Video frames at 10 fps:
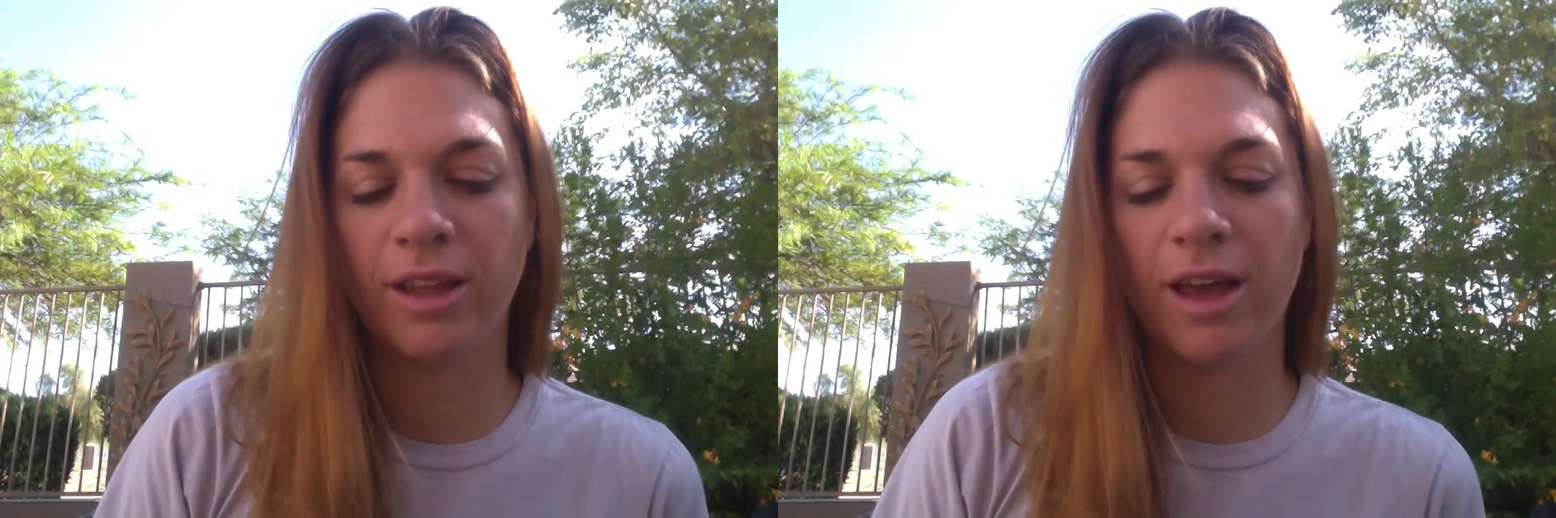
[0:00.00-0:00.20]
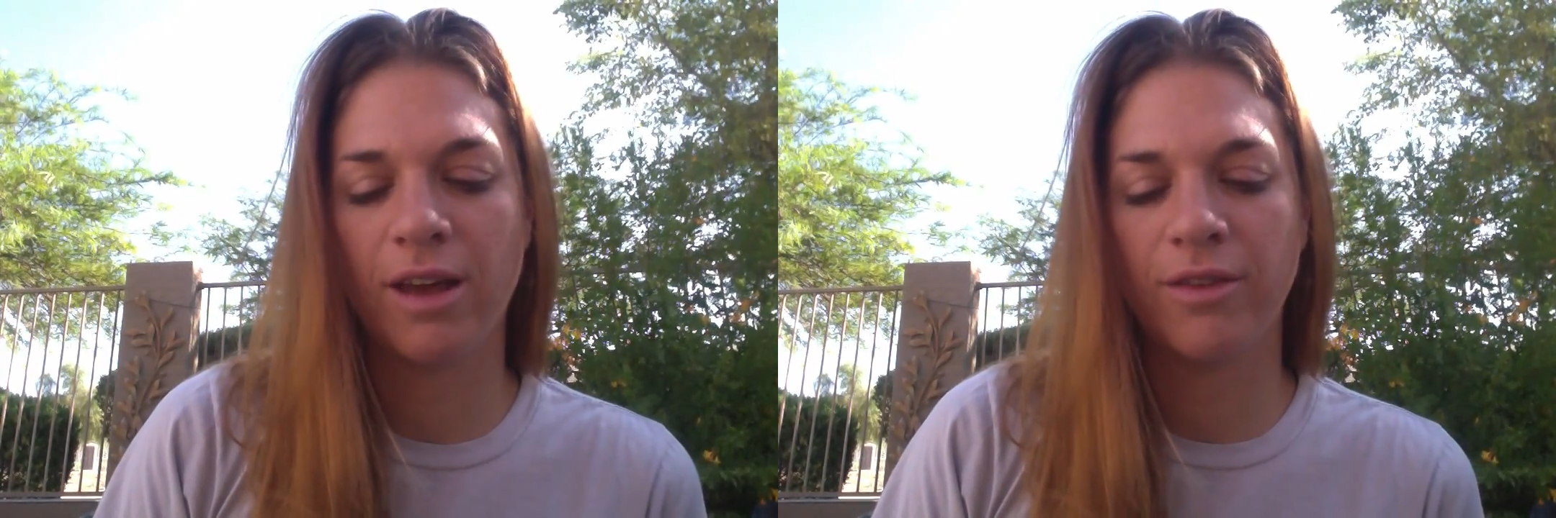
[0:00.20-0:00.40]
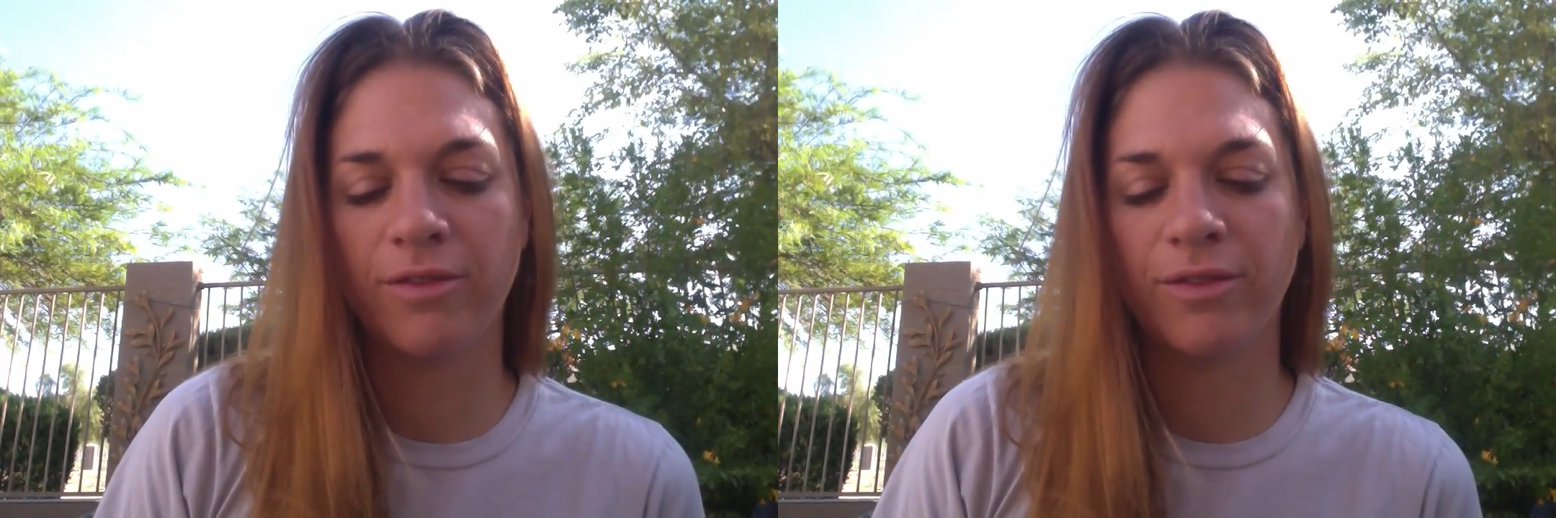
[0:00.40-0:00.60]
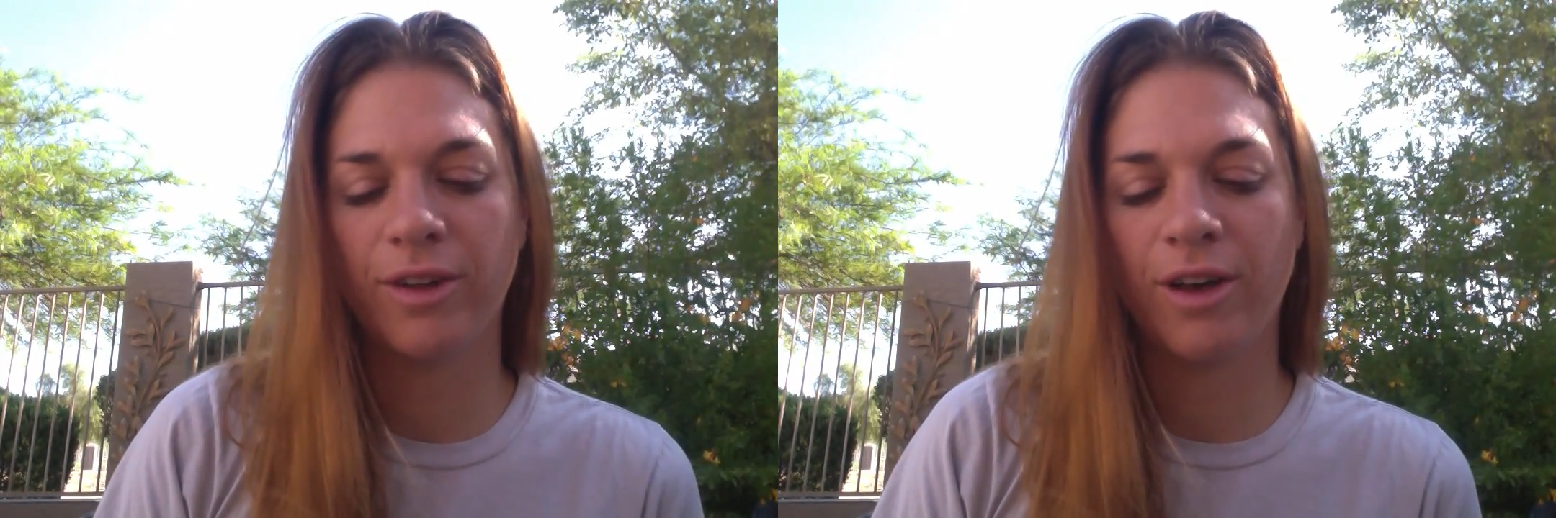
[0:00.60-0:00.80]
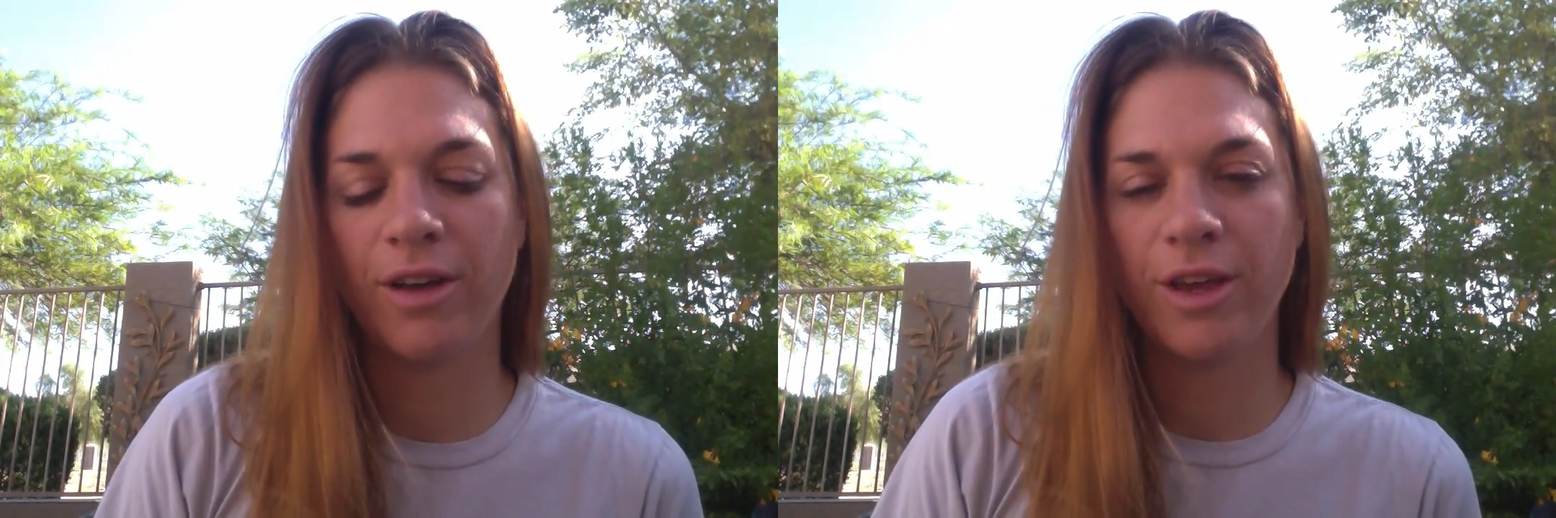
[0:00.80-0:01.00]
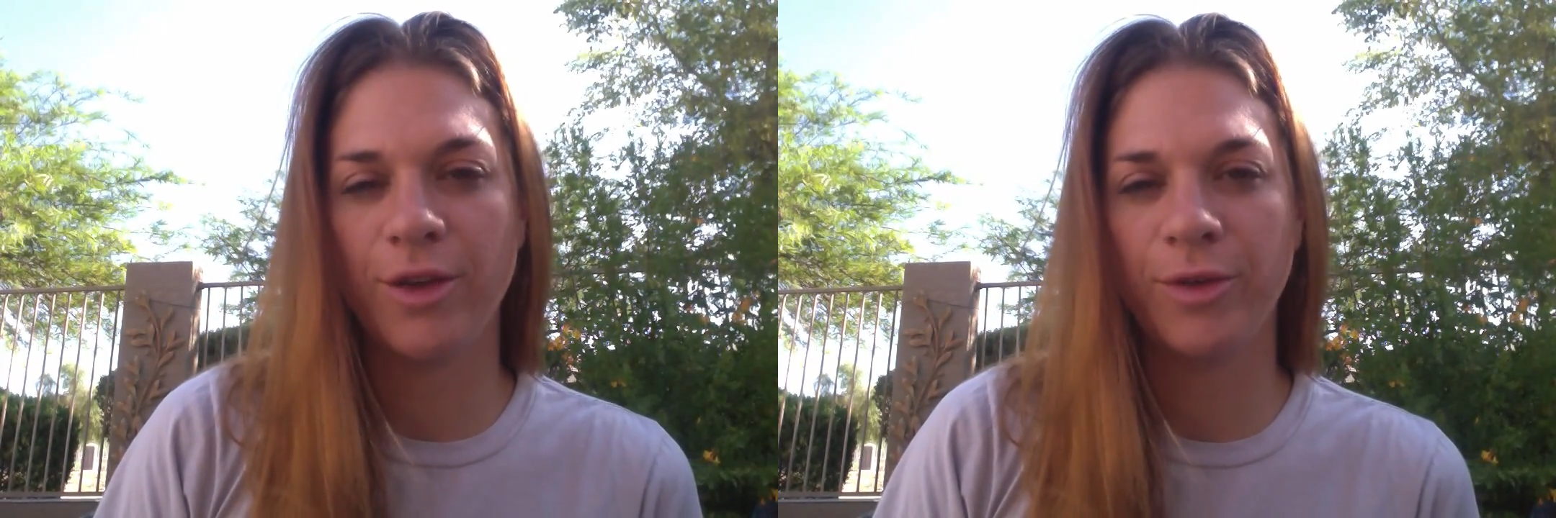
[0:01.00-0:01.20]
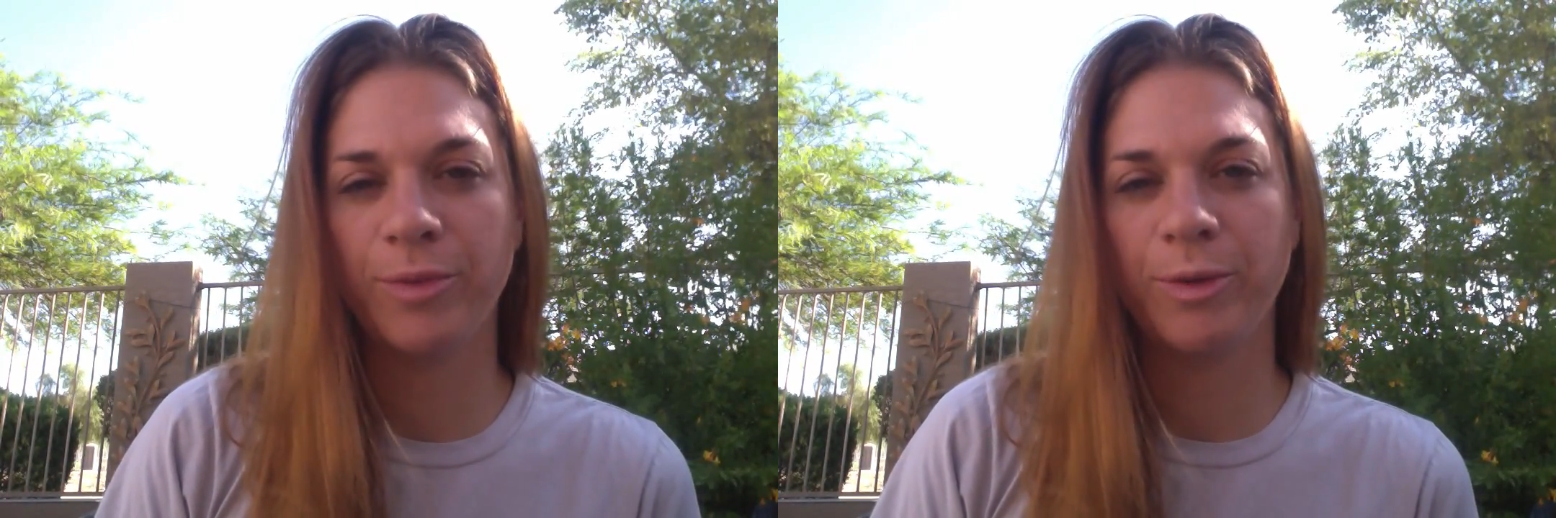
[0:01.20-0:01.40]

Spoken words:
Love all you